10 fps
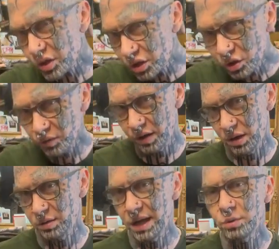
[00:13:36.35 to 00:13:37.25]
watch his YouTube
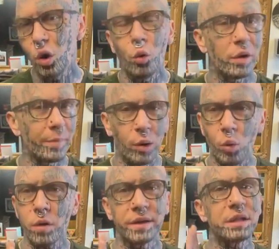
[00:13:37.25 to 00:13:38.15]
videos. He has a whole one
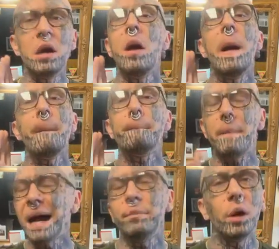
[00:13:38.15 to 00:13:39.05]
about war that's
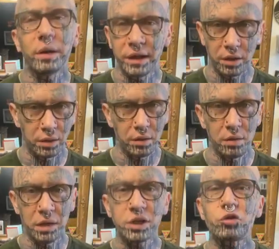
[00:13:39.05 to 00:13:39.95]
mind-blowingly good.
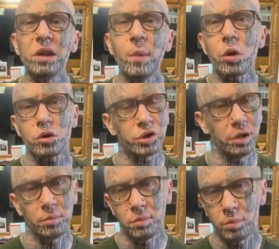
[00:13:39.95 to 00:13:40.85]
Extreme
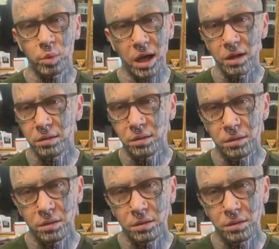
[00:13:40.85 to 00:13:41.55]
ownership, okay?